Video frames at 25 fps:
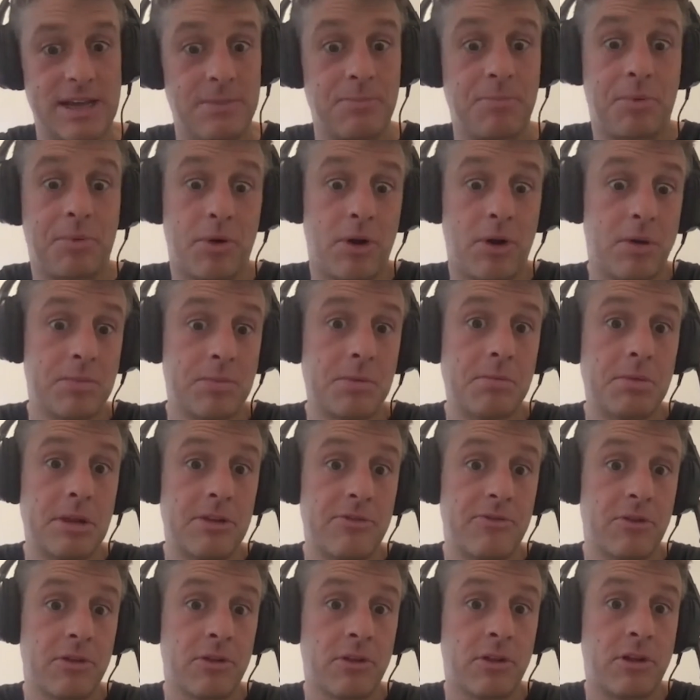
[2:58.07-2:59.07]
and
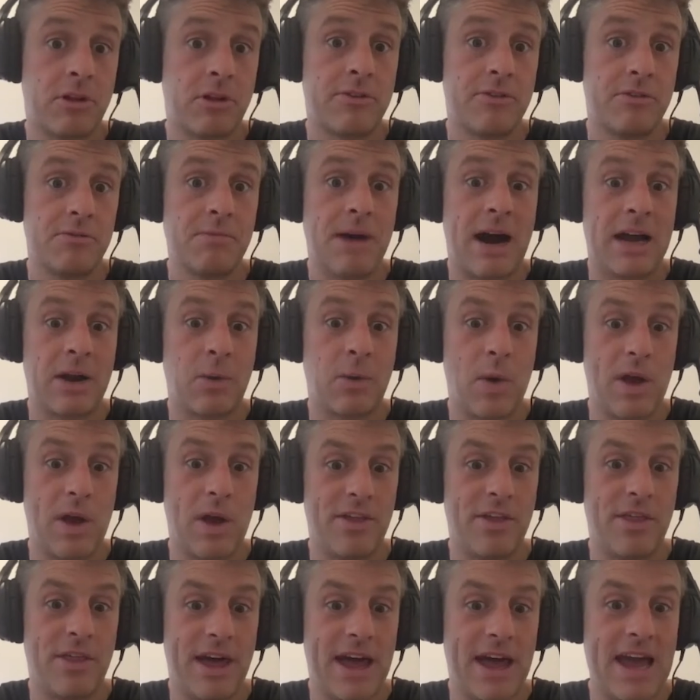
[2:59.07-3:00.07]
probably for a lot of them unaware
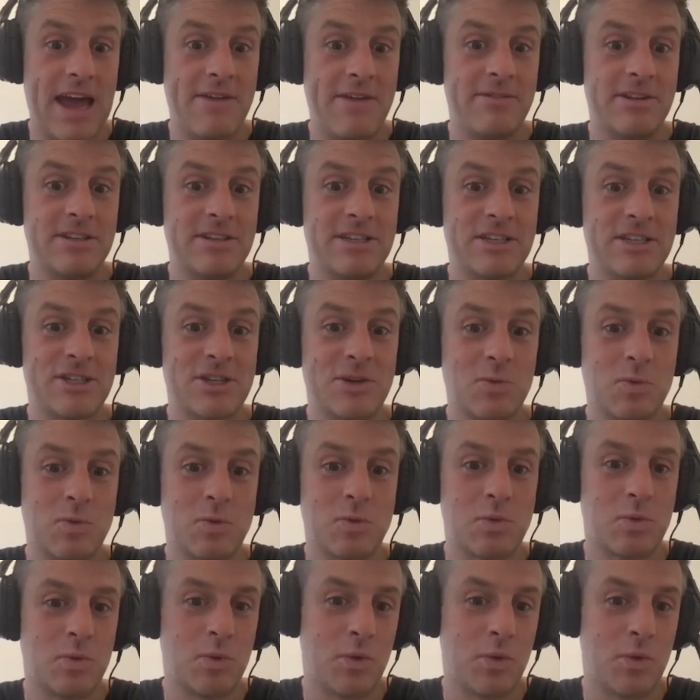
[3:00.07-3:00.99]
that they have an addiction.